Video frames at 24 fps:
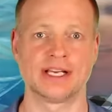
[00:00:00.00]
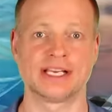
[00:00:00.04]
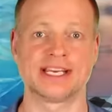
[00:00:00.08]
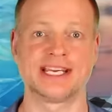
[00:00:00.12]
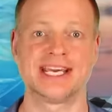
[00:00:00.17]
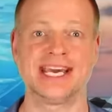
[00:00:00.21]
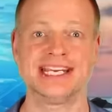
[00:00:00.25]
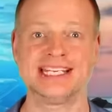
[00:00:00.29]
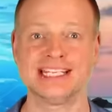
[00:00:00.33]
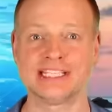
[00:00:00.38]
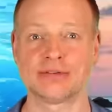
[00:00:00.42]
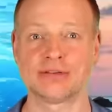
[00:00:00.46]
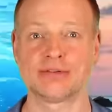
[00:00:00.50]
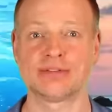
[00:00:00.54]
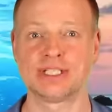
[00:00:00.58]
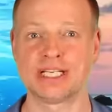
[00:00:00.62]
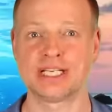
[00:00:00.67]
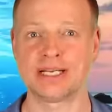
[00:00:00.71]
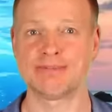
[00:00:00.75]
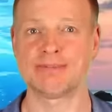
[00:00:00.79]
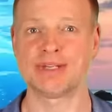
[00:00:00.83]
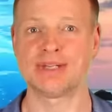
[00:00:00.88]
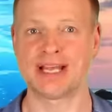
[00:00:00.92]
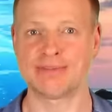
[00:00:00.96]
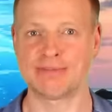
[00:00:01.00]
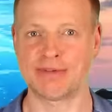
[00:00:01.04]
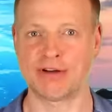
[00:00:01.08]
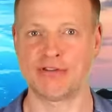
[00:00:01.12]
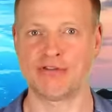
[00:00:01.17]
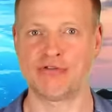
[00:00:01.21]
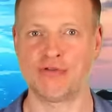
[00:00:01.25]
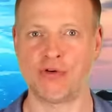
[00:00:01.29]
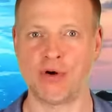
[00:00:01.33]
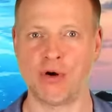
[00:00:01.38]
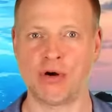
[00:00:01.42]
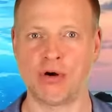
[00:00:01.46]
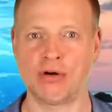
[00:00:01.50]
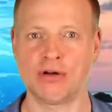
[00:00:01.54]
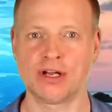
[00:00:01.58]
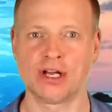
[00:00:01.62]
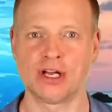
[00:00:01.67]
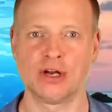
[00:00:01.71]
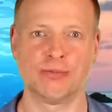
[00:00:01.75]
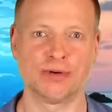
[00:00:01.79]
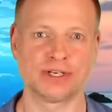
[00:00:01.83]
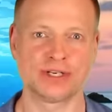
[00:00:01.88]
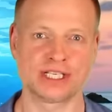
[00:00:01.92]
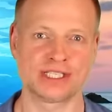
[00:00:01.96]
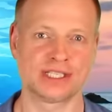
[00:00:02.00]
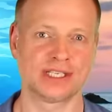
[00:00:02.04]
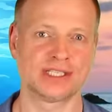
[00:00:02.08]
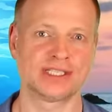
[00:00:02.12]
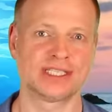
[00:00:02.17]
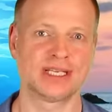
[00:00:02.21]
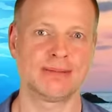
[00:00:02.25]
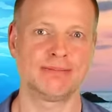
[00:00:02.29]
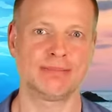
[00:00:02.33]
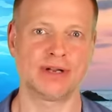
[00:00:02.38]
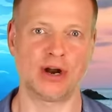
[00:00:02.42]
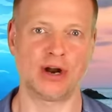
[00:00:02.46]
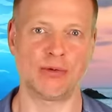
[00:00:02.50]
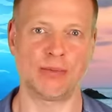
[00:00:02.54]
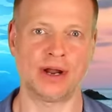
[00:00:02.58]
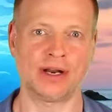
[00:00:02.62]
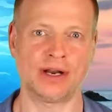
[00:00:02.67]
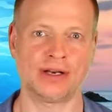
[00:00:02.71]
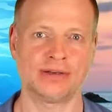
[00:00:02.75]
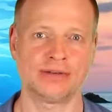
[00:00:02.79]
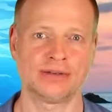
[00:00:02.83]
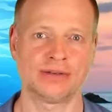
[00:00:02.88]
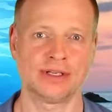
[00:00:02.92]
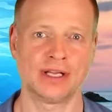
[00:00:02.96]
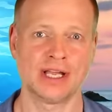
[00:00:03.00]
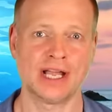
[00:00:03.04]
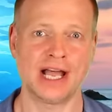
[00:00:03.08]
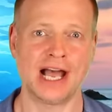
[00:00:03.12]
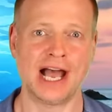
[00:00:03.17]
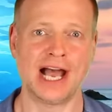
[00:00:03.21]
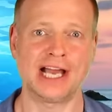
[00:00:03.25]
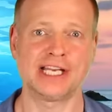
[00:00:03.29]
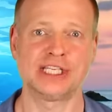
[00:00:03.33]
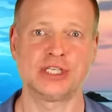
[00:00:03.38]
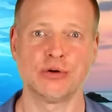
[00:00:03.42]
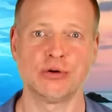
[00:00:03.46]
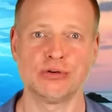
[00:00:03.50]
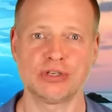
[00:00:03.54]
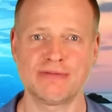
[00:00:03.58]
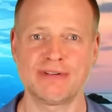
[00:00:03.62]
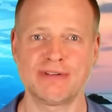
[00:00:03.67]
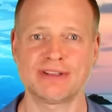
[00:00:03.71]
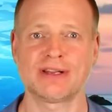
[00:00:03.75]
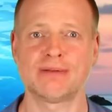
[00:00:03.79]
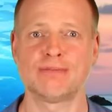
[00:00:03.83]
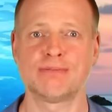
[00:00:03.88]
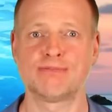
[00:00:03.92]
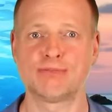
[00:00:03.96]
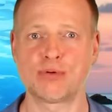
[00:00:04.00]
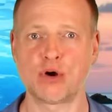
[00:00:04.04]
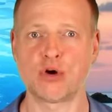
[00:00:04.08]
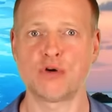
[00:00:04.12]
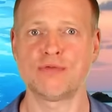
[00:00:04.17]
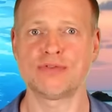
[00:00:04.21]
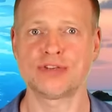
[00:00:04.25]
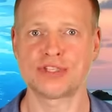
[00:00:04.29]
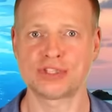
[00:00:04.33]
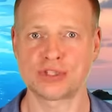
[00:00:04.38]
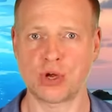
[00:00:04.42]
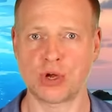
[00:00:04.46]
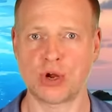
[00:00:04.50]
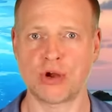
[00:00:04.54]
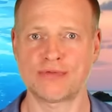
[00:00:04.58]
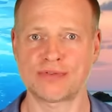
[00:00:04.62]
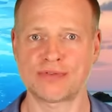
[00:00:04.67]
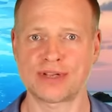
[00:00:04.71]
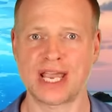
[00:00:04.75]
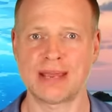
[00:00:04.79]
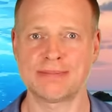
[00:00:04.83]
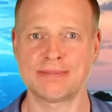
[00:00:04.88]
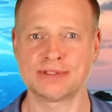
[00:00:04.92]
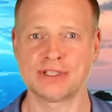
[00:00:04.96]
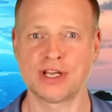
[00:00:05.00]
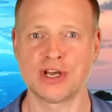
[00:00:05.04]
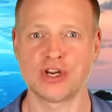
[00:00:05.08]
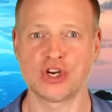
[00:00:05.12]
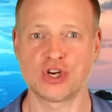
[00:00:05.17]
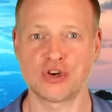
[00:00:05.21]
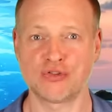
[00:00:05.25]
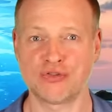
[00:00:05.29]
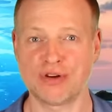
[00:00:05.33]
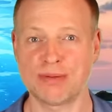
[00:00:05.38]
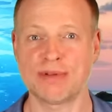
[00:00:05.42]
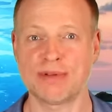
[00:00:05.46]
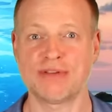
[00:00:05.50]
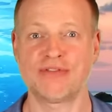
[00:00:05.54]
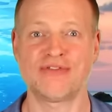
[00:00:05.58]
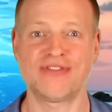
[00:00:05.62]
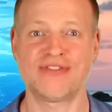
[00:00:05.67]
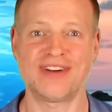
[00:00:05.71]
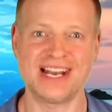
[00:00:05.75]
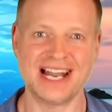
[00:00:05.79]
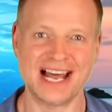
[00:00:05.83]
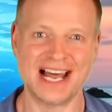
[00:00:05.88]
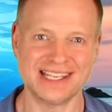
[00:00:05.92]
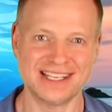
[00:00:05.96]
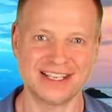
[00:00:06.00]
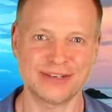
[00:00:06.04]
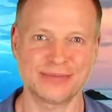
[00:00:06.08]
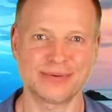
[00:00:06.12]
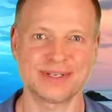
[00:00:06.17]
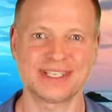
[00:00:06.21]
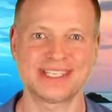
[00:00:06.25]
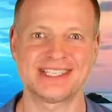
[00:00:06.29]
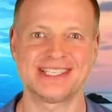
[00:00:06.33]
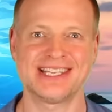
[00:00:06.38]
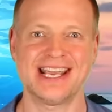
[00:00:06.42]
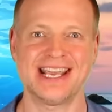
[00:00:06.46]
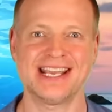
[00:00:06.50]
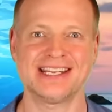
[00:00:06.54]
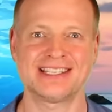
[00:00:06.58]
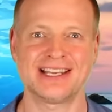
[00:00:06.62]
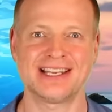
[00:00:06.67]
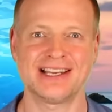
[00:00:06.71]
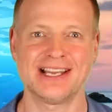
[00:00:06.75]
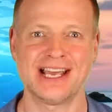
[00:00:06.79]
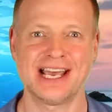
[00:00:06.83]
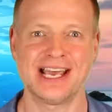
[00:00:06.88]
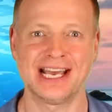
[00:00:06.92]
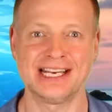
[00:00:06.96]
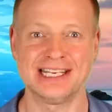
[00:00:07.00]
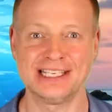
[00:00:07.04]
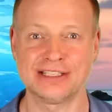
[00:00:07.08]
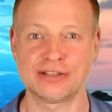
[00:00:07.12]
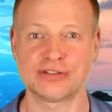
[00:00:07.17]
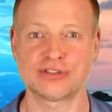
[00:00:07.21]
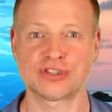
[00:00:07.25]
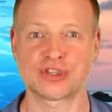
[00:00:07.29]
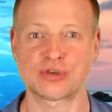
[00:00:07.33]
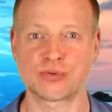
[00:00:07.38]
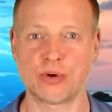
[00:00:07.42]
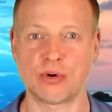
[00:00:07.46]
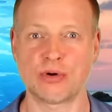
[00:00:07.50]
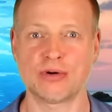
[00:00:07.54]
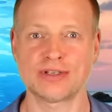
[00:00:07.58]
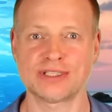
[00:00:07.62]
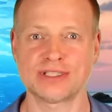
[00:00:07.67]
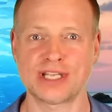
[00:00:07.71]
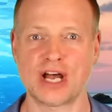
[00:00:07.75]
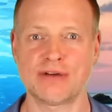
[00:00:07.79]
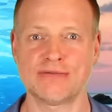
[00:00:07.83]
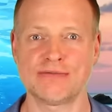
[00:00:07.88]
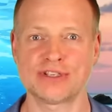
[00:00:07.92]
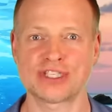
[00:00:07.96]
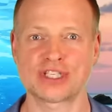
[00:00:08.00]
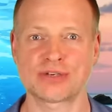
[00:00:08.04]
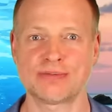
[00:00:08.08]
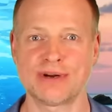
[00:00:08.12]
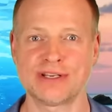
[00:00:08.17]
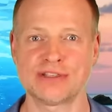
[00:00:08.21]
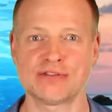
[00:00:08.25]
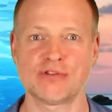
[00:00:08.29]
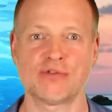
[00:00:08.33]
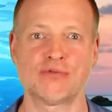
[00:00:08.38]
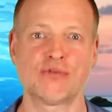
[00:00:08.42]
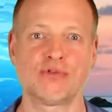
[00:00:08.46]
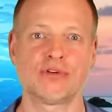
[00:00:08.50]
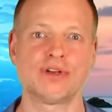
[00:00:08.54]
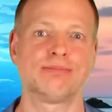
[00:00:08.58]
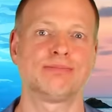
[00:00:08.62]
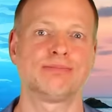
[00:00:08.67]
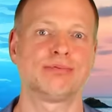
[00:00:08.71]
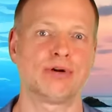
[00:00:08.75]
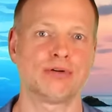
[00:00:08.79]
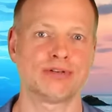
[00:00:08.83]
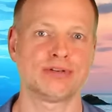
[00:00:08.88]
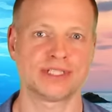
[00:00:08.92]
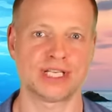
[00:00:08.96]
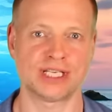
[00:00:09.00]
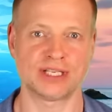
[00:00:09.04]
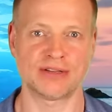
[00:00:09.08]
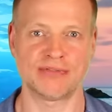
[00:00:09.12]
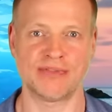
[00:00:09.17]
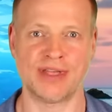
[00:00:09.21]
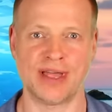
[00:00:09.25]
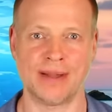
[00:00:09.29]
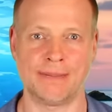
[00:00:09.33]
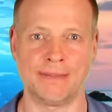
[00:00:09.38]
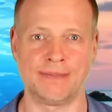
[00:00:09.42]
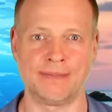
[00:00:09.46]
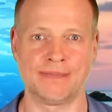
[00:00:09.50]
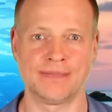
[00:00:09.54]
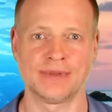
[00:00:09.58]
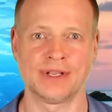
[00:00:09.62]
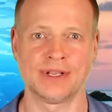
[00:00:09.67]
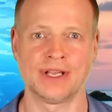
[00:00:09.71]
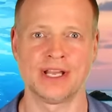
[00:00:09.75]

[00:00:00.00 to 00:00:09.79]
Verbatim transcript: Getting to tip number four, which is a simpler one. I told you that in both solve games you will be flooded with data and need to scroll down the screen to fully process them.